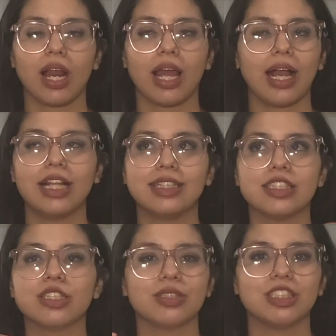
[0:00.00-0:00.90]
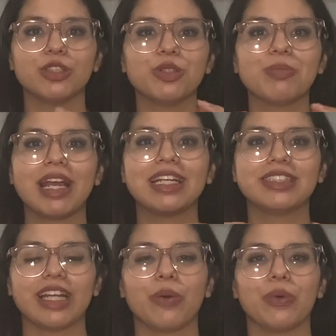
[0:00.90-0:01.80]
Like this were my
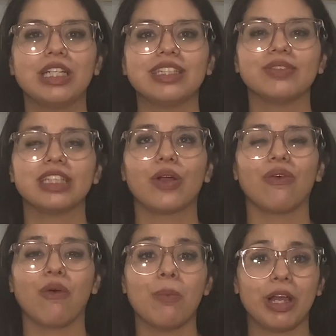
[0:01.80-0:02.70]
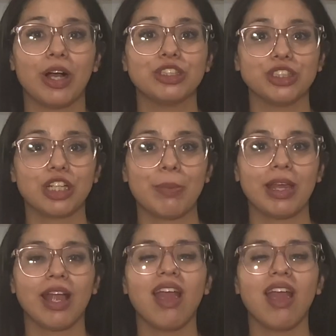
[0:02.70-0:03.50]
exact words. I was like, oh my god, she's coming.